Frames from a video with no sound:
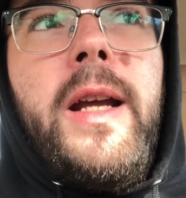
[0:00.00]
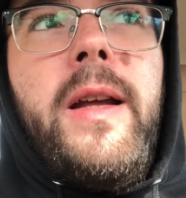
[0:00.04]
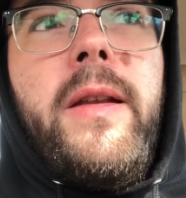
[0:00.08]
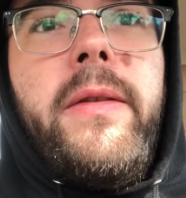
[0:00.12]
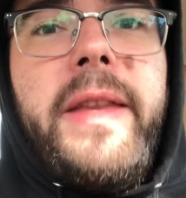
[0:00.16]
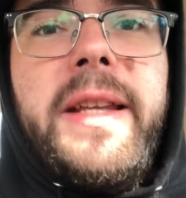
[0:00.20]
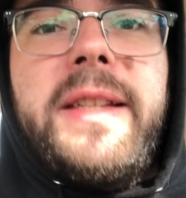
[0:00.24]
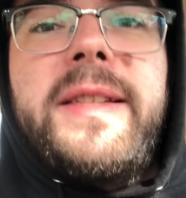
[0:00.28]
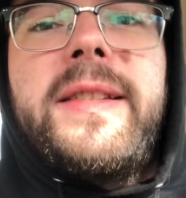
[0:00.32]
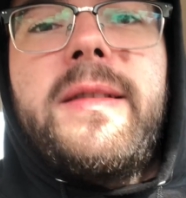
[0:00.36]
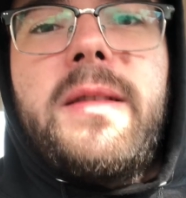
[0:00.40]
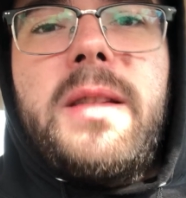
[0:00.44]

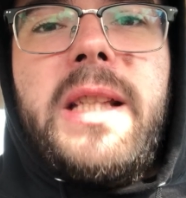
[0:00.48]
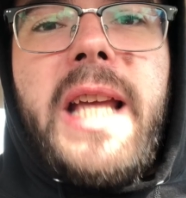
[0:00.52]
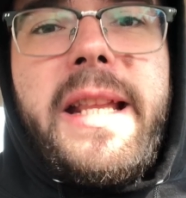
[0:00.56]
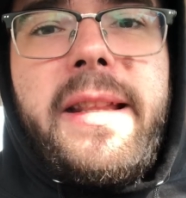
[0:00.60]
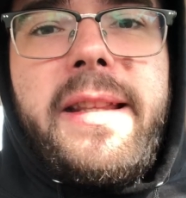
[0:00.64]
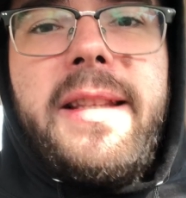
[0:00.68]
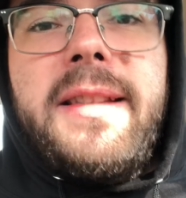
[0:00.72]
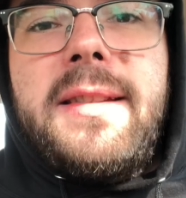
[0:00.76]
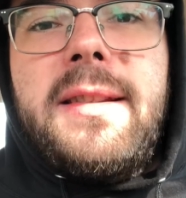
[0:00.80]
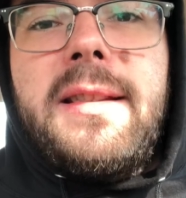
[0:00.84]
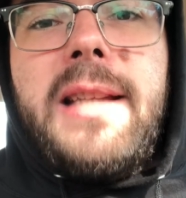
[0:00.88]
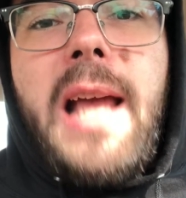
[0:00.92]
this
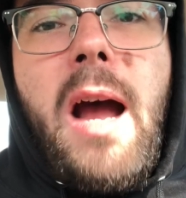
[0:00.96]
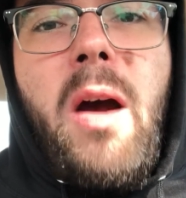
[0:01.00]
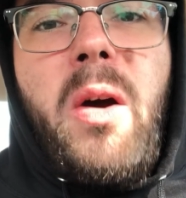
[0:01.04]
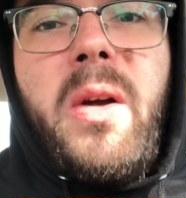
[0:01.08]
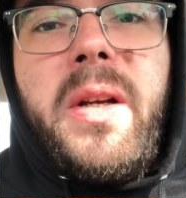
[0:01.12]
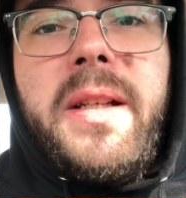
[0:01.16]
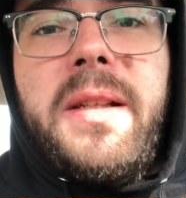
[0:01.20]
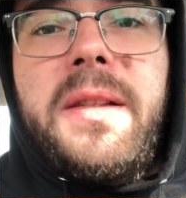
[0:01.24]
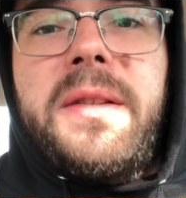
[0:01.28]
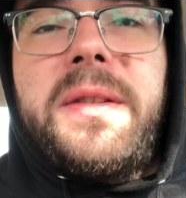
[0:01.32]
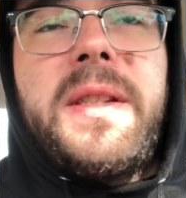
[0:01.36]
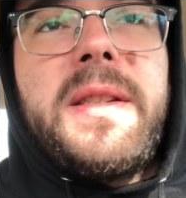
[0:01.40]
is how it
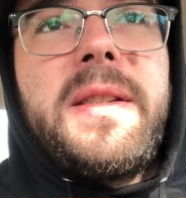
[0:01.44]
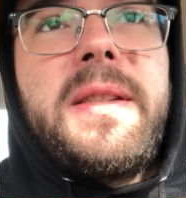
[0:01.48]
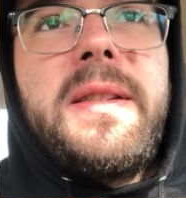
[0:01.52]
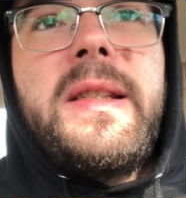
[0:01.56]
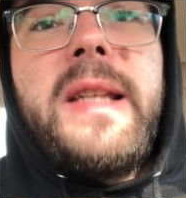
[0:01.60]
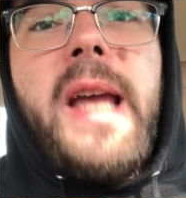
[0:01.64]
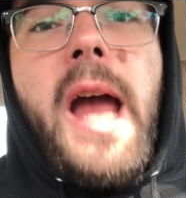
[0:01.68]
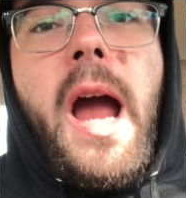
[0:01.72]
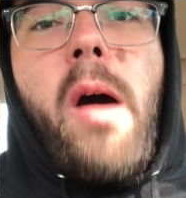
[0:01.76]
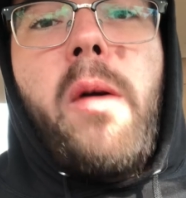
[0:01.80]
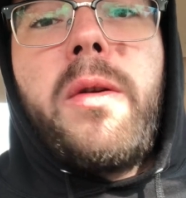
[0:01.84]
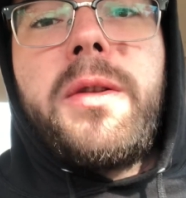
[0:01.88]
is. This is
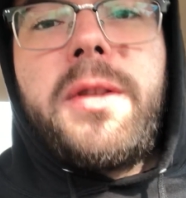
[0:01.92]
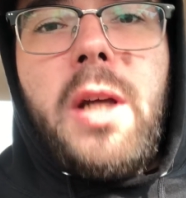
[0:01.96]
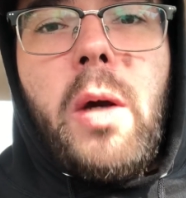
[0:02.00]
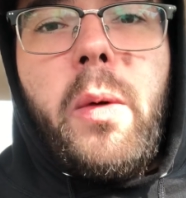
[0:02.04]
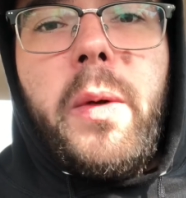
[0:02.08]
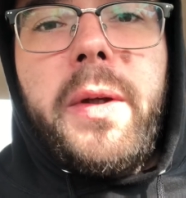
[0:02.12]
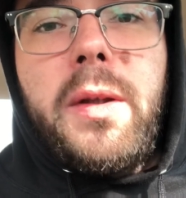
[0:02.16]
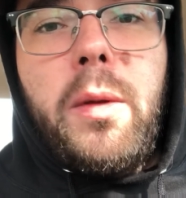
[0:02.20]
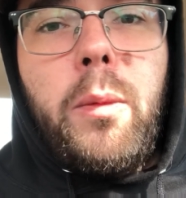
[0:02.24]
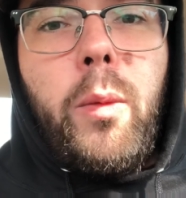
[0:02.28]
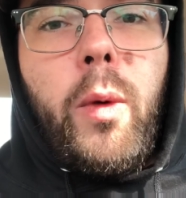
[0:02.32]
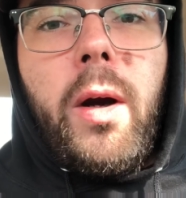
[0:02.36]
how it's
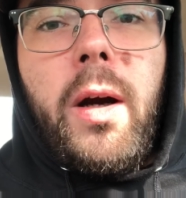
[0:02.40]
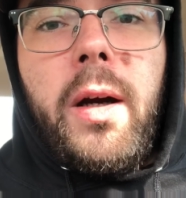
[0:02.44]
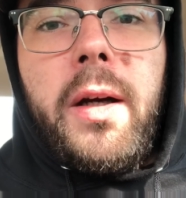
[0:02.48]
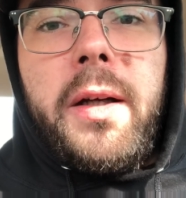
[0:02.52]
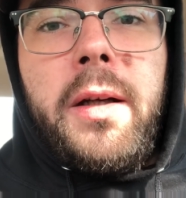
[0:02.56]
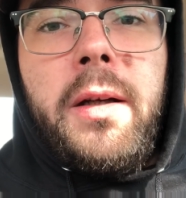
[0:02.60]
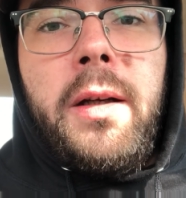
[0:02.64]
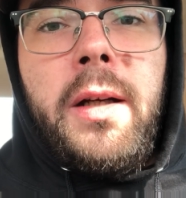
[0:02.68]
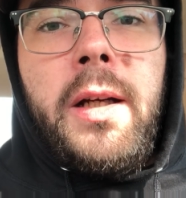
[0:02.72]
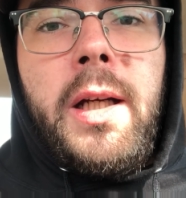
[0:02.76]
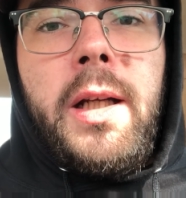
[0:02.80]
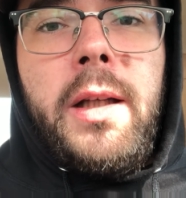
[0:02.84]
going to work.